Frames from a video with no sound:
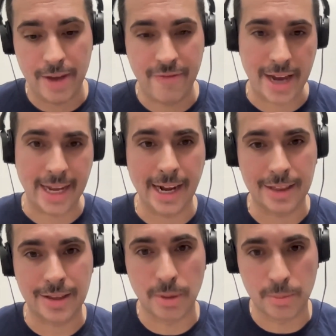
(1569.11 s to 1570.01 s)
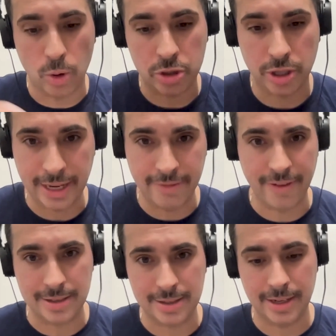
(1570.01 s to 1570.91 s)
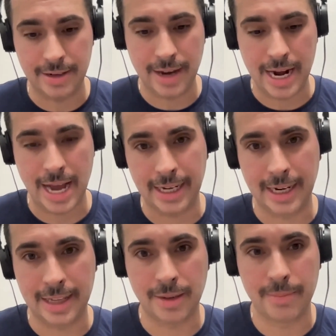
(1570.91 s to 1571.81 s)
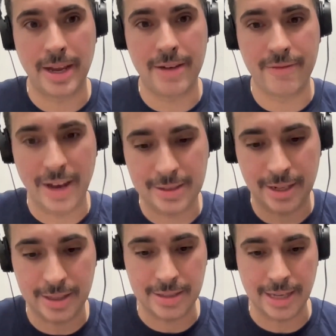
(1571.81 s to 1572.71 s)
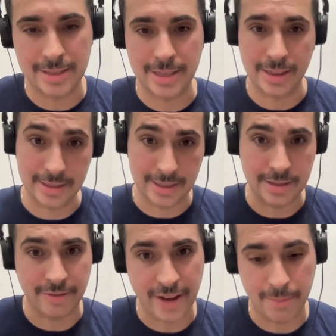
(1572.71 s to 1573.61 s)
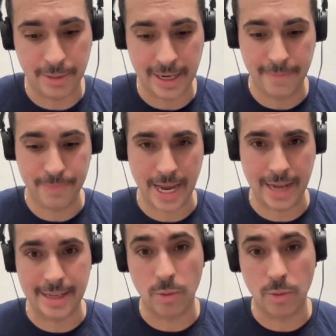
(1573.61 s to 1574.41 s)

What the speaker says: If I can get them emotionally invested and I can get them invested in the sense that this is a family and that